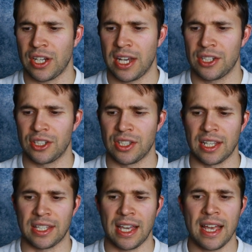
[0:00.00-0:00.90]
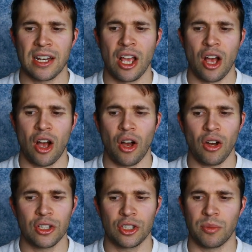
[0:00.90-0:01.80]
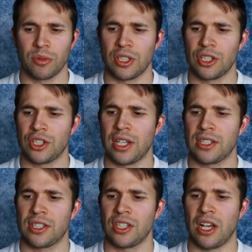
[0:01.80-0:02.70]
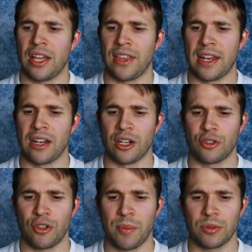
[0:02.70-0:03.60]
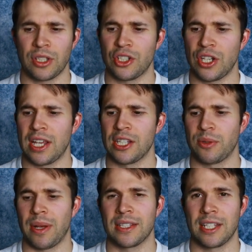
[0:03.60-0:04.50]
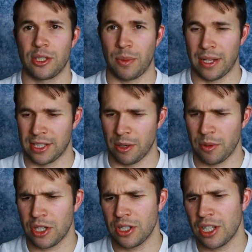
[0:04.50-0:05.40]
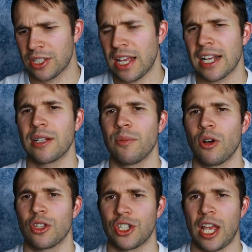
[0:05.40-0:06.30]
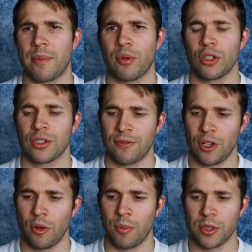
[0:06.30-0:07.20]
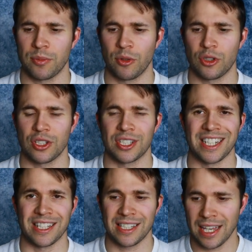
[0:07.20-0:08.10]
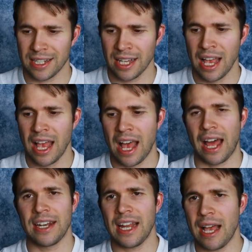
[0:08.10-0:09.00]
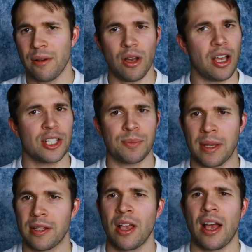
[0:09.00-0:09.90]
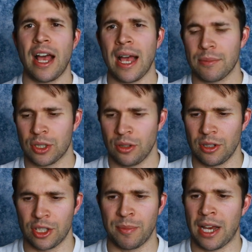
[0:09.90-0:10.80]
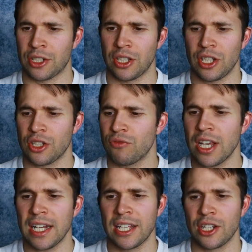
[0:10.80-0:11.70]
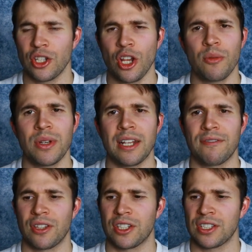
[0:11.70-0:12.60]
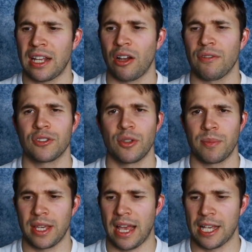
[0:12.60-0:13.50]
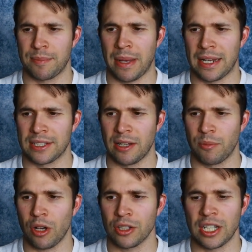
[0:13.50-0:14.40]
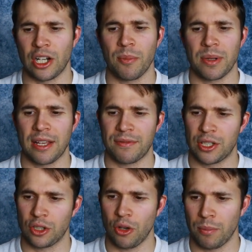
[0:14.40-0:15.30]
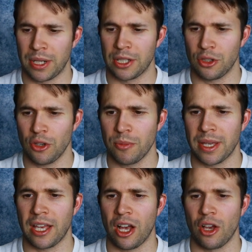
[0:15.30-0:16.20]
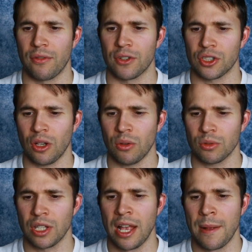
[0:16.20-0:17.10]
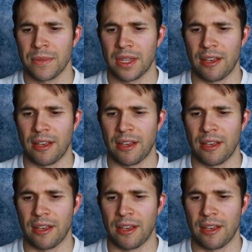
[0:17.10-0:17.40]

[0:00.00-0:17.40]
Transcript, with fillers: at these changes again, high double digits and then a triple digit in twenty twenty, which is exactly why the share price flew up as much as it did, and now it's been absolutely smashed, and there's really no need for the sell-off to be as bad as it was, and I believe this company to be oversold.